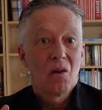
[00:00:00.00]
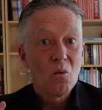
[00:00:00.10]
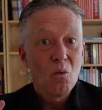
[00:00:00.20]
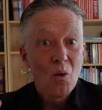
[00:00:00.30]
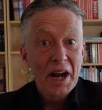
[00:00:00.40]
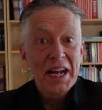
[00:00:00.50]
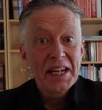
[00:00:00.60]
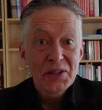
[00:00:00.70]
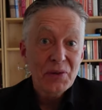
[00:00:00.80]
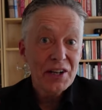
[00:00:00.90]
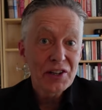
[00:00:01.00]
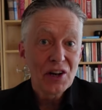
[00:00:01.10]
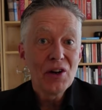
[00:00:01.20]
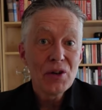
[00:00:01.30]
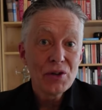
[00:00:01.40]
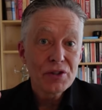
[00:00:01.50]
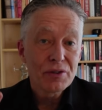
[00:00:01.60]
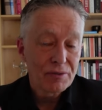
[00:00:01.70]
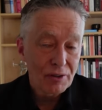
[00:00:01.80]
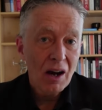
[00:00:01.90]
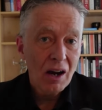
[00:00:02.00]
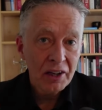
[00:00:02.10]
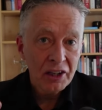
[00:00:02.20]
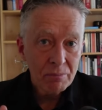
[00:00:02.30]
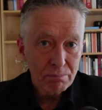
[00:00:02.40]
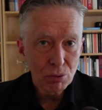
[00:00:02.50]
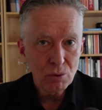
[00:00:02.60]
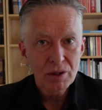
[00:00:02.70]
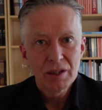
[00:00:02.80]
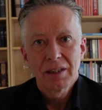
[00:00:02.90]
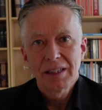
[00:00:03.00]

Where do I go to find a book